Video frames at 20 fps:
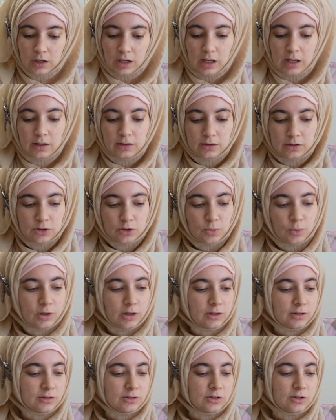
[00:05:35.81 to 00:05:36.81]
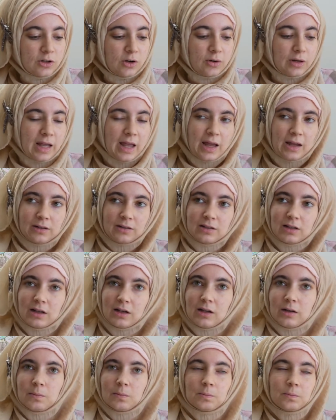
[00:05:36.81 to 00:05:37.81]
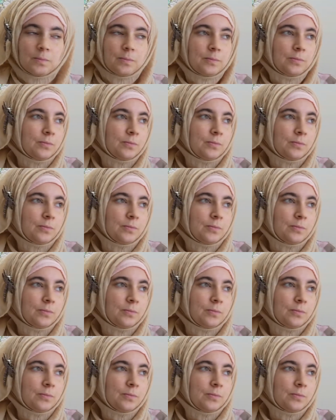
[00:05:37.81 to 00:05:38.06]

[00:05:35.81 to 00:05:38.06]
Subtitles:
English words don't end in